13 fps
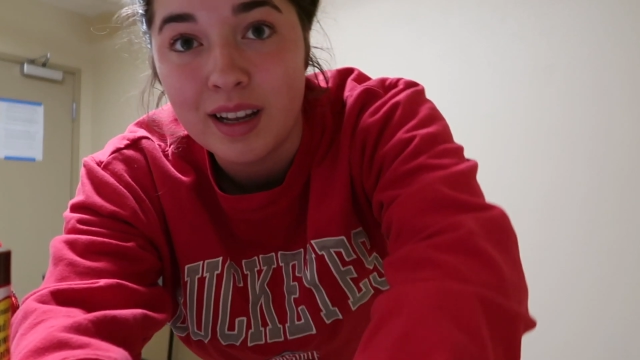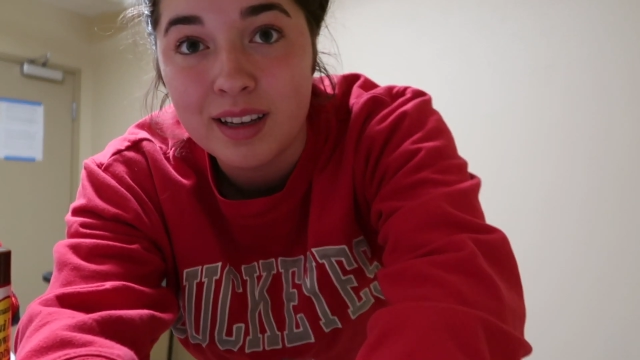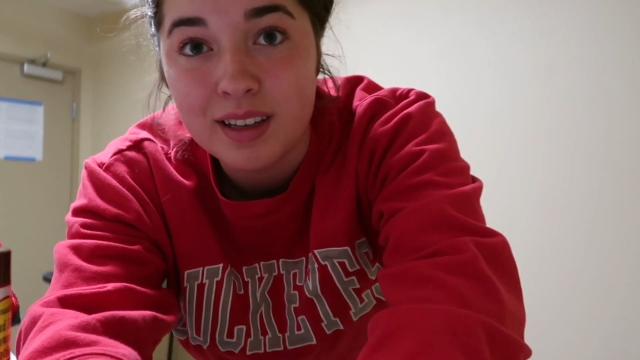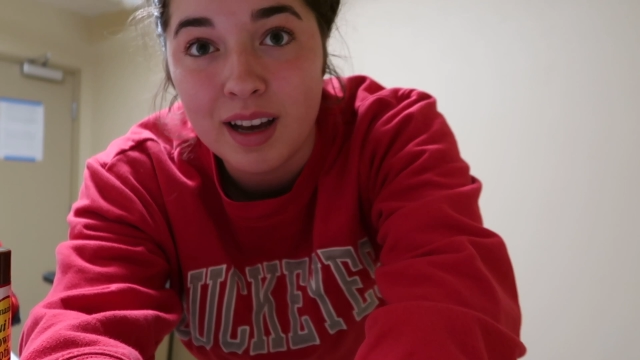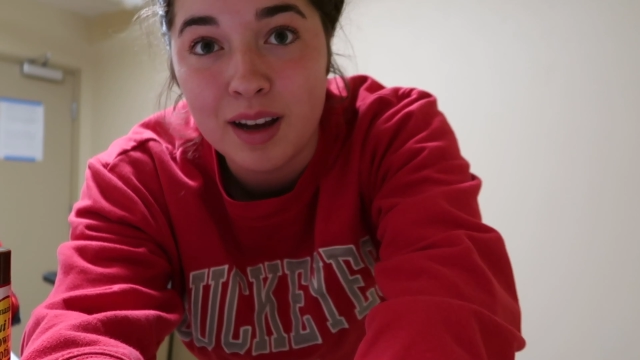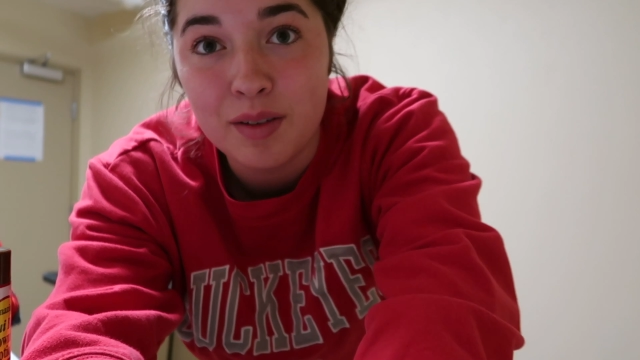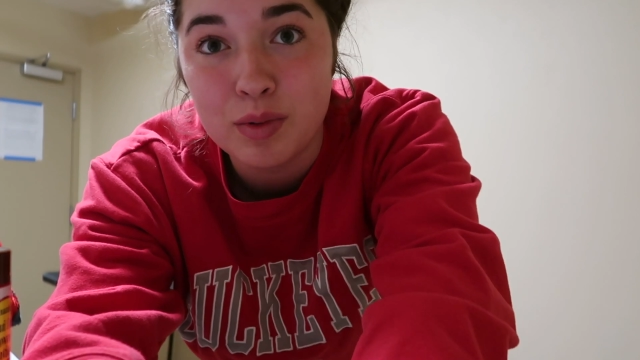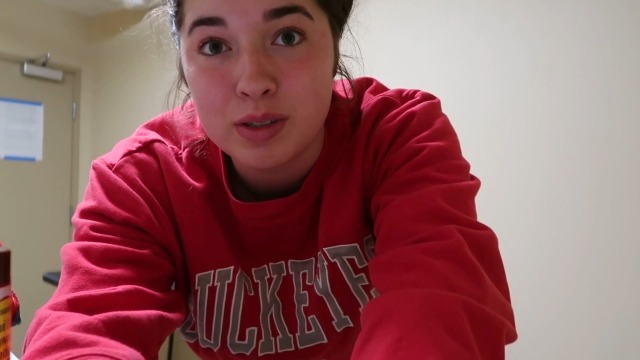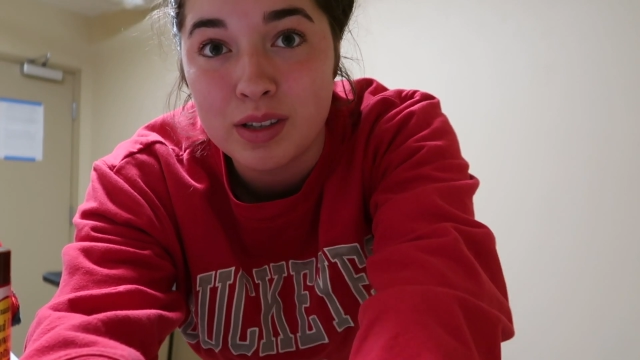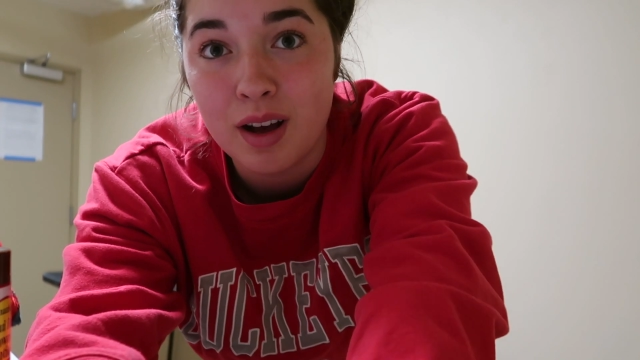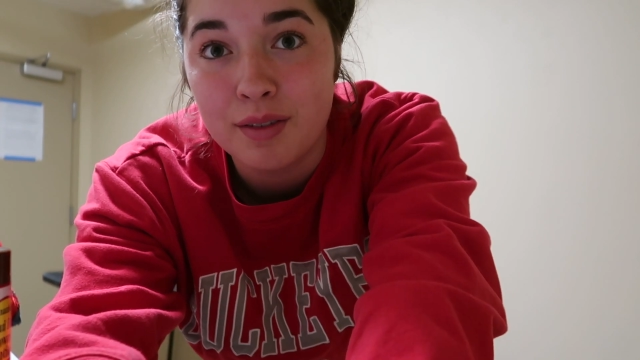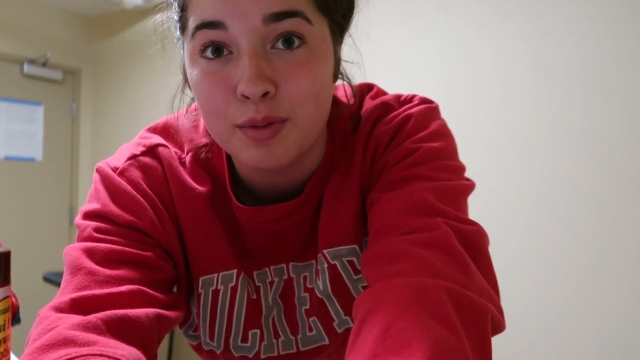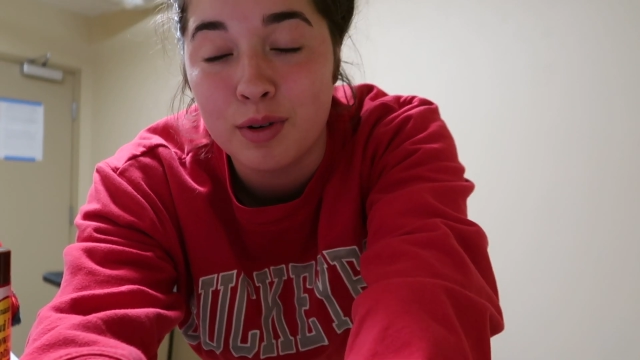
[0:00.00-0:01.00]
Like I'm a
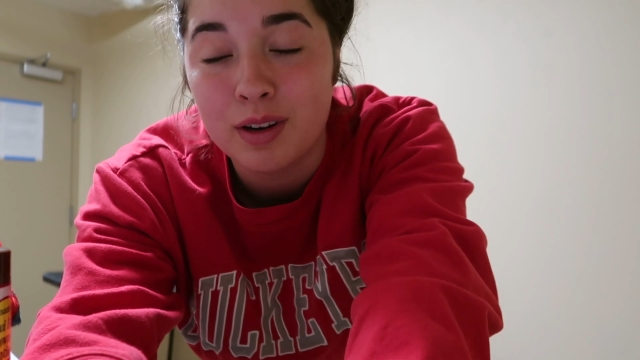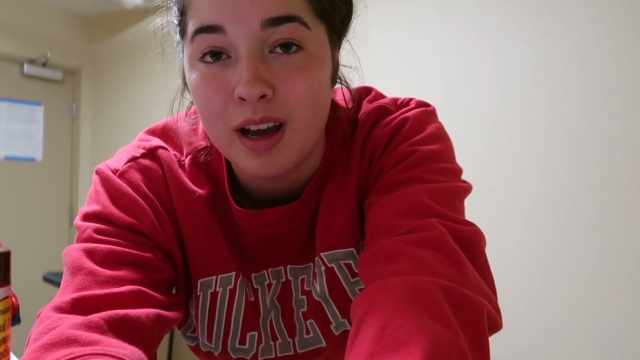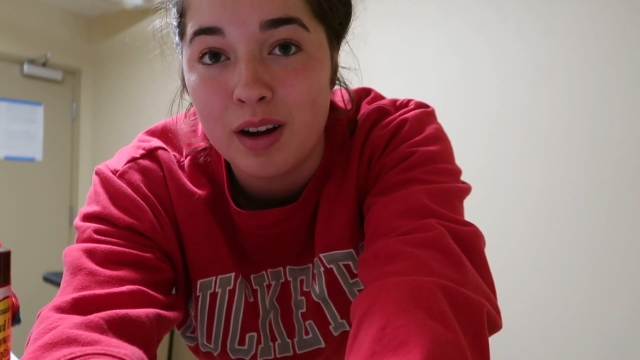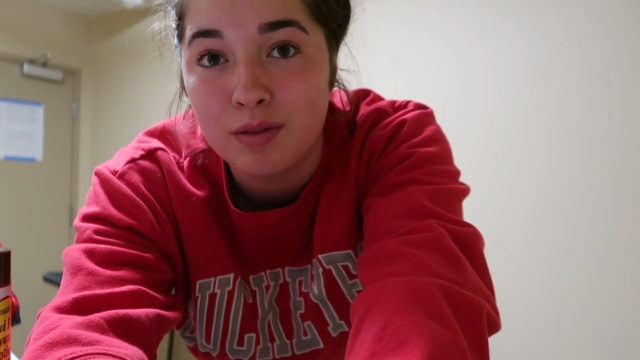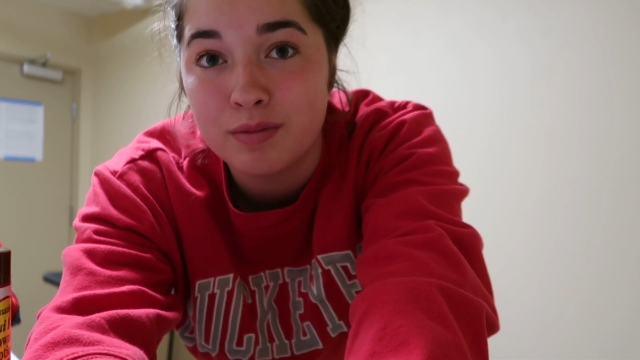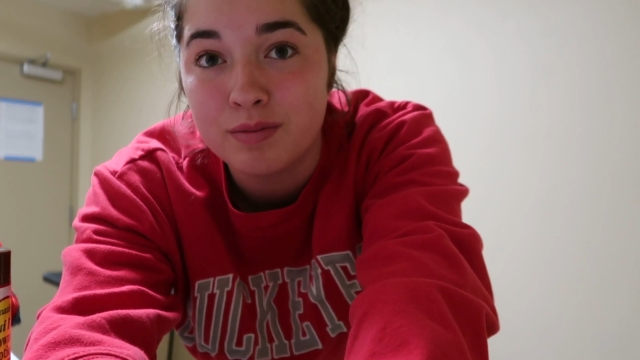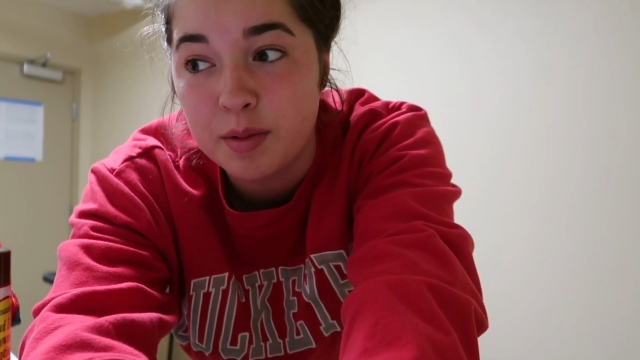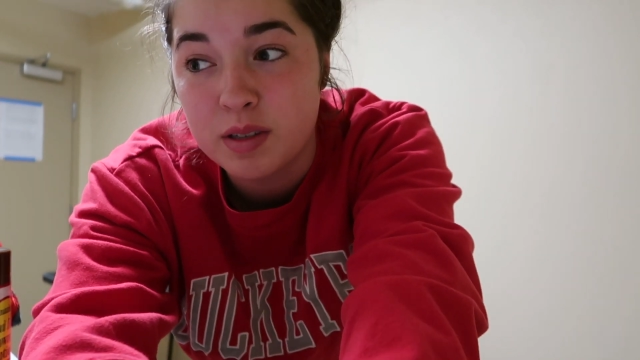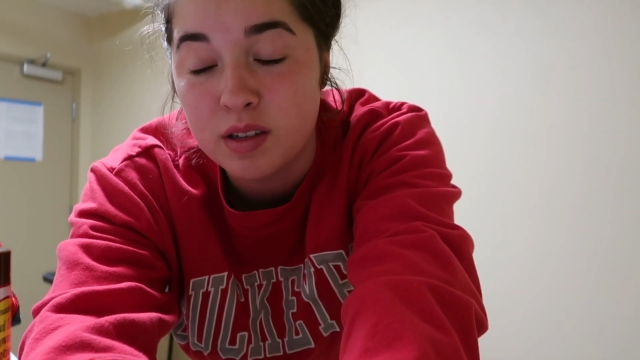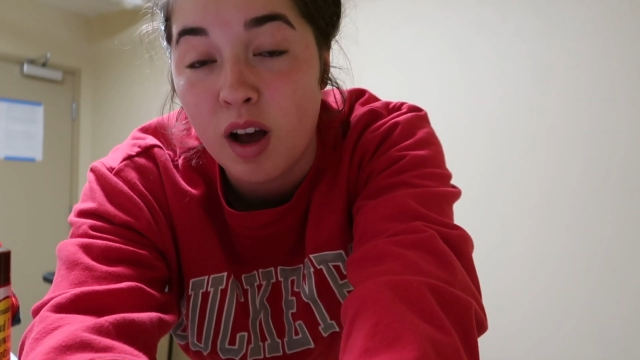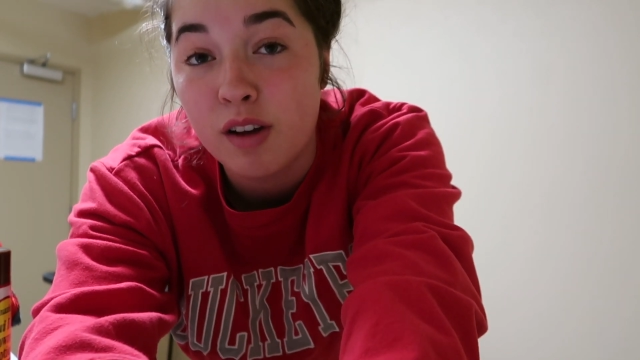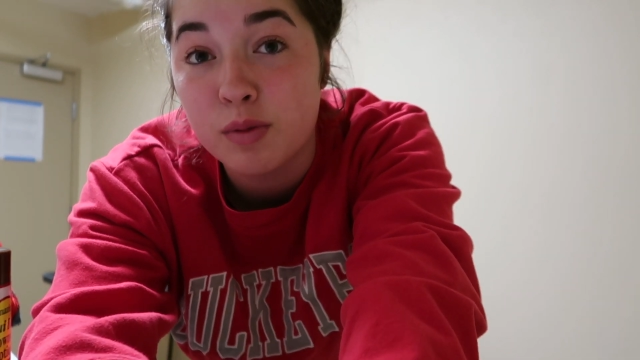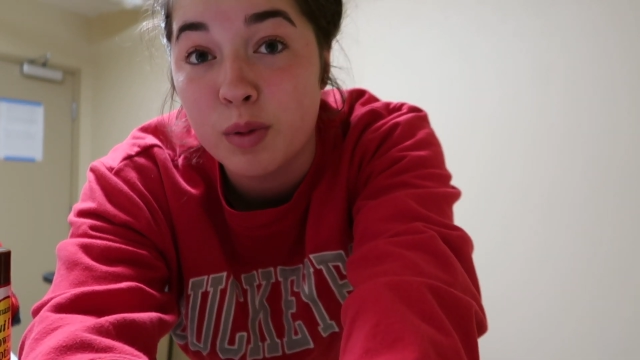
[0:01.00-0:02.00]
sophomore now. I'm a
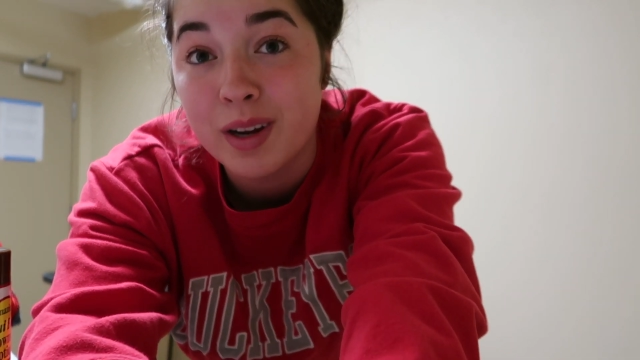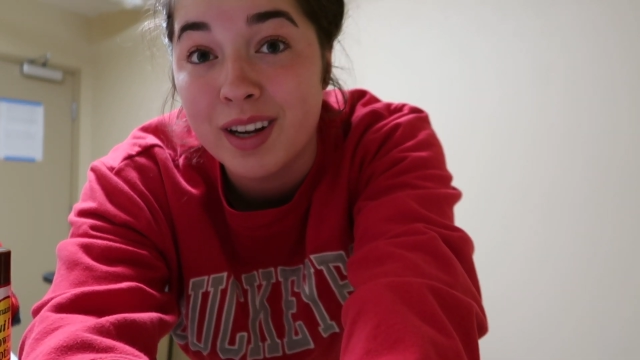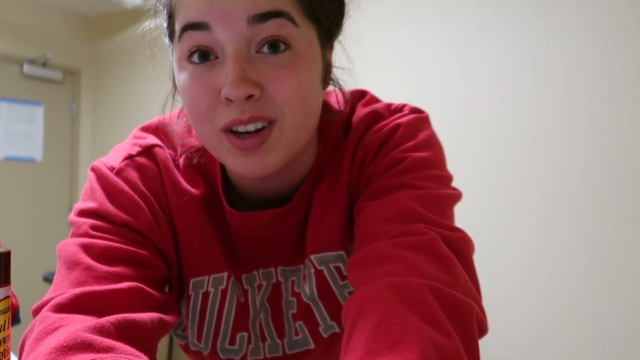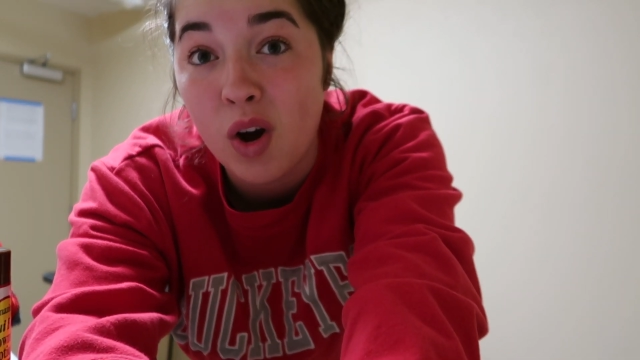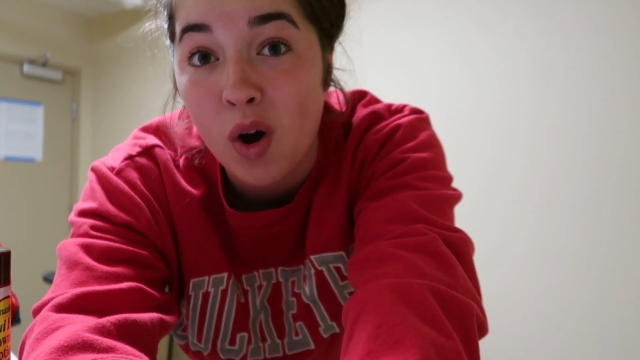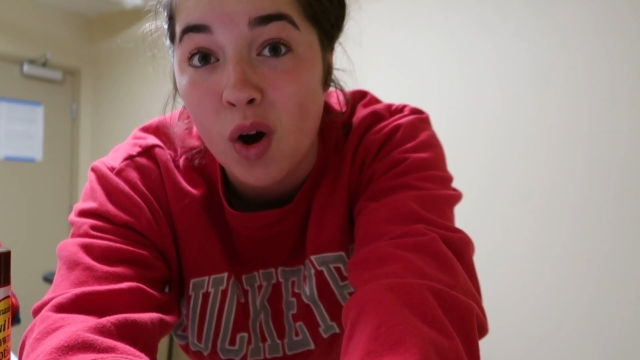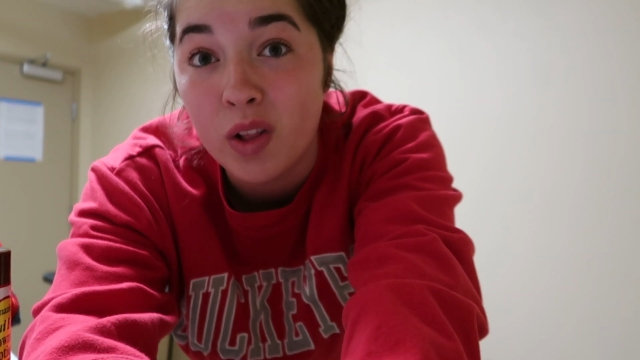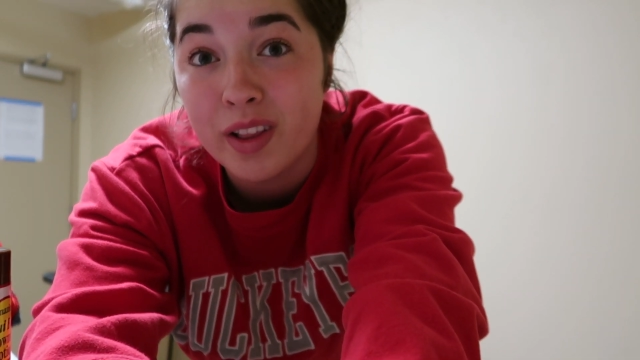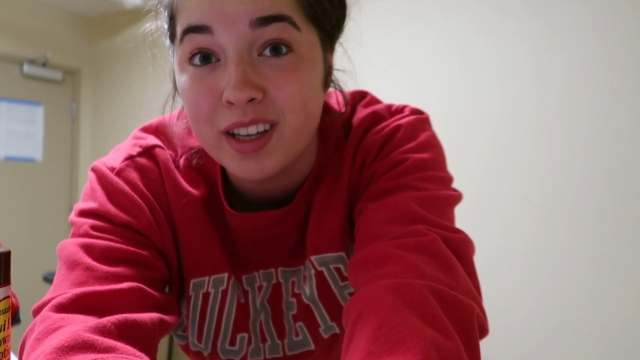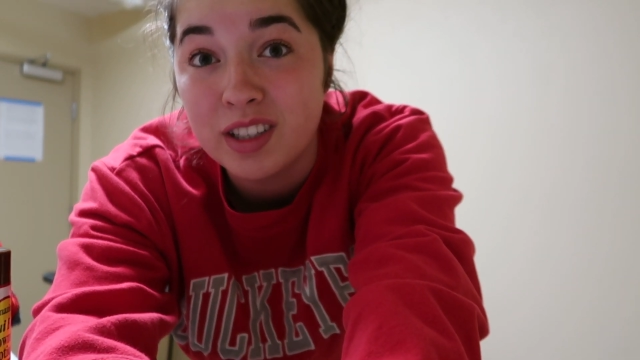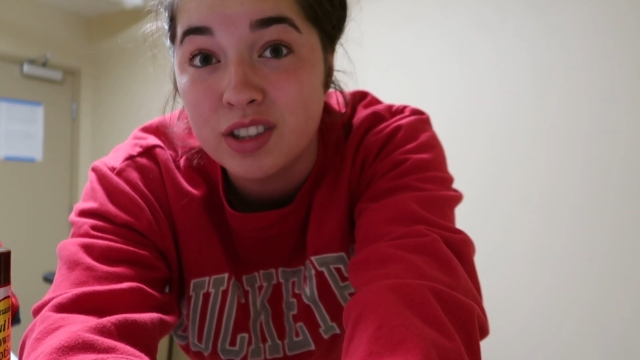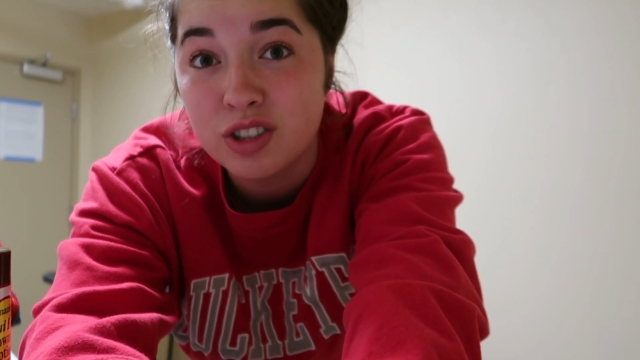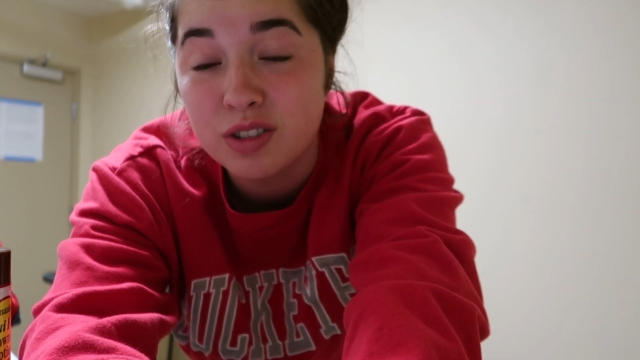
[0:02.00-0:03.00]
sophomore in
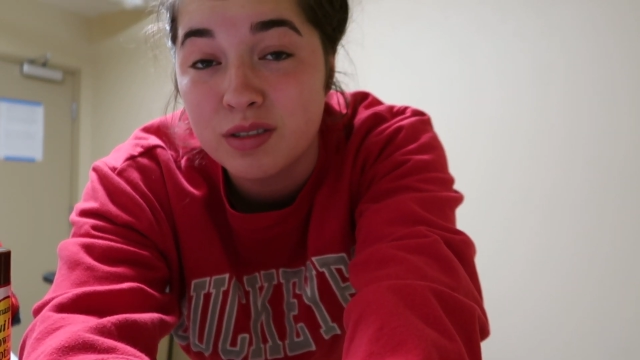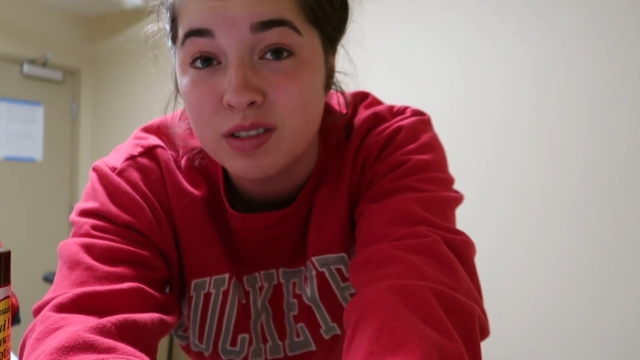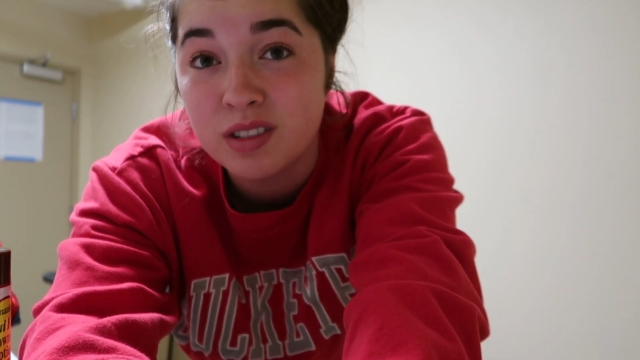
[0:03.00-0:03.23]
college.